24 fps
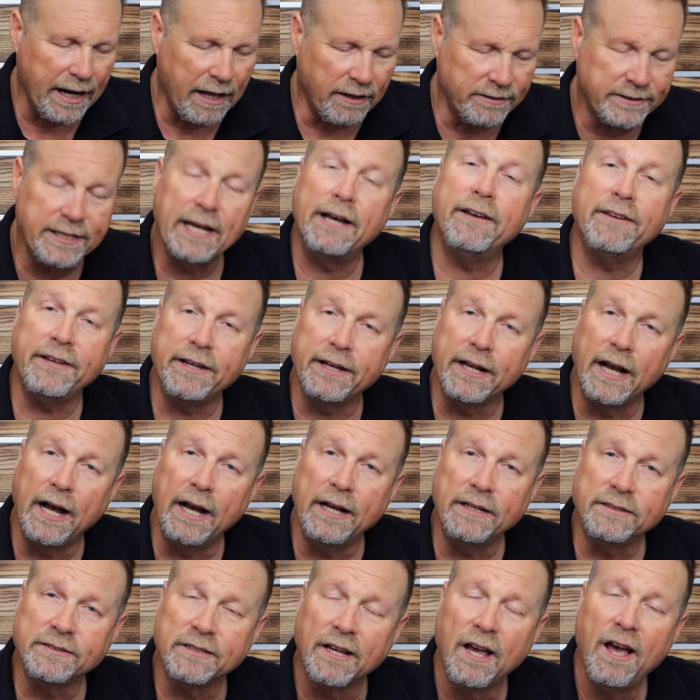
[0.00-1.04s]
I'll tell you
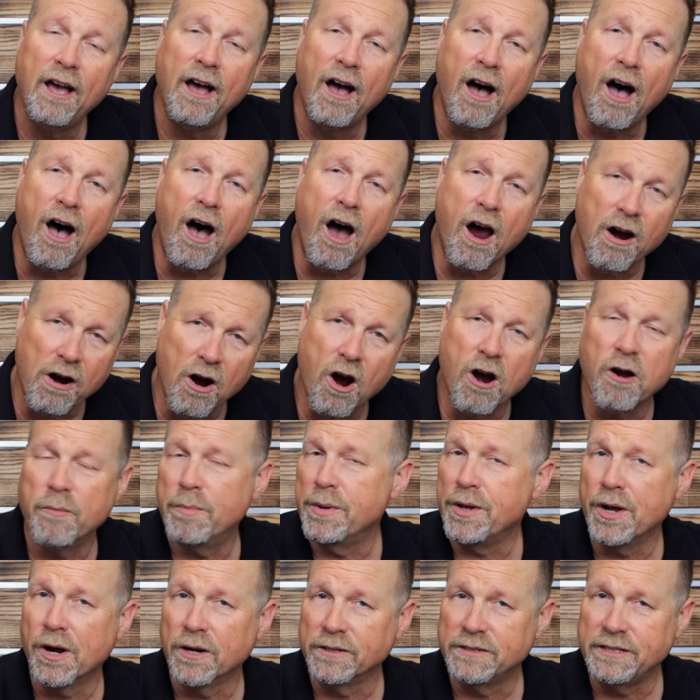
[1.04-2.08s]
guys, our
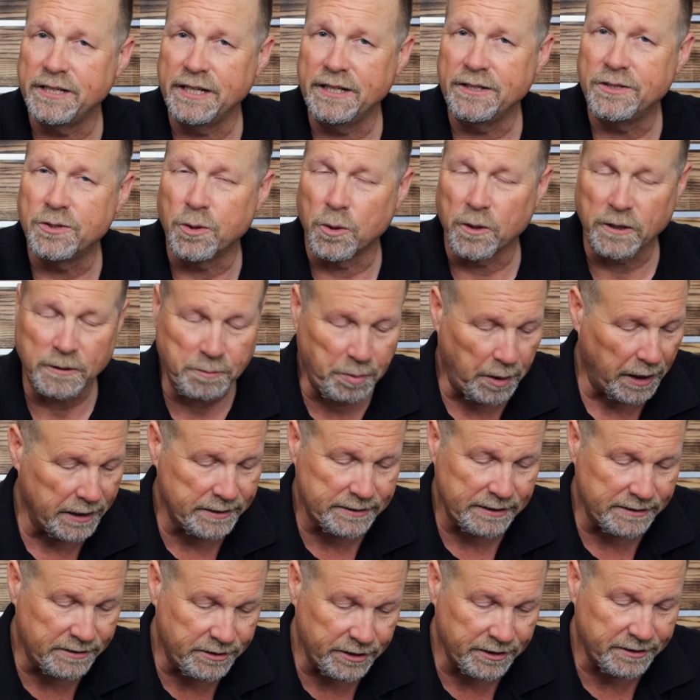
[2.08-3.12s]
RBRT Torx
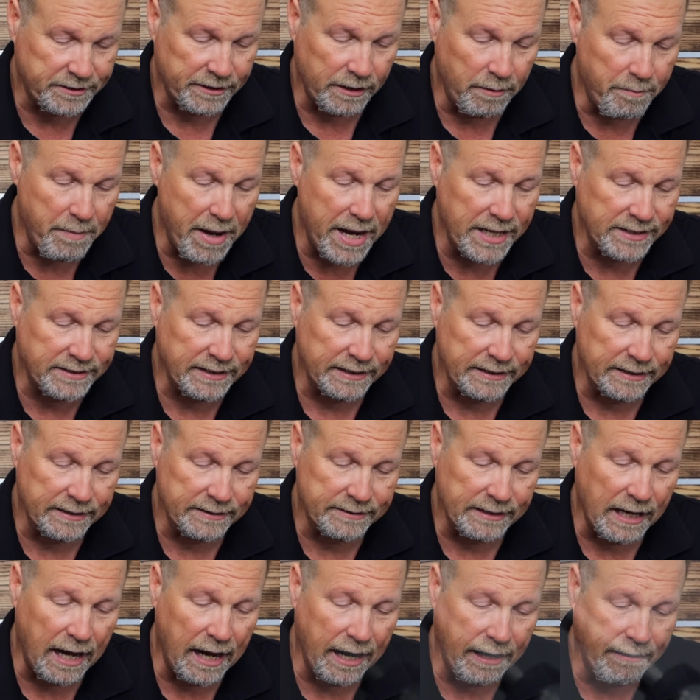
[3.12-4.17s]
Plus is just an amazing
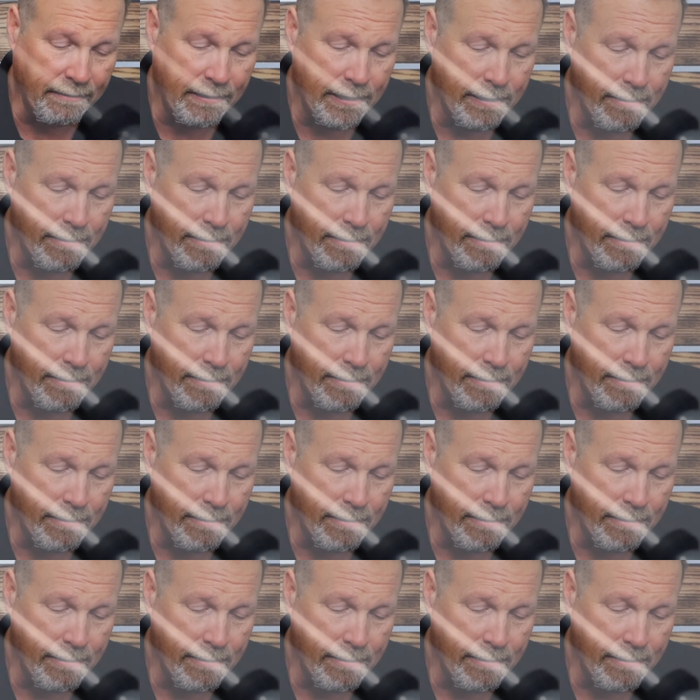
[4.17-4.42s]
design.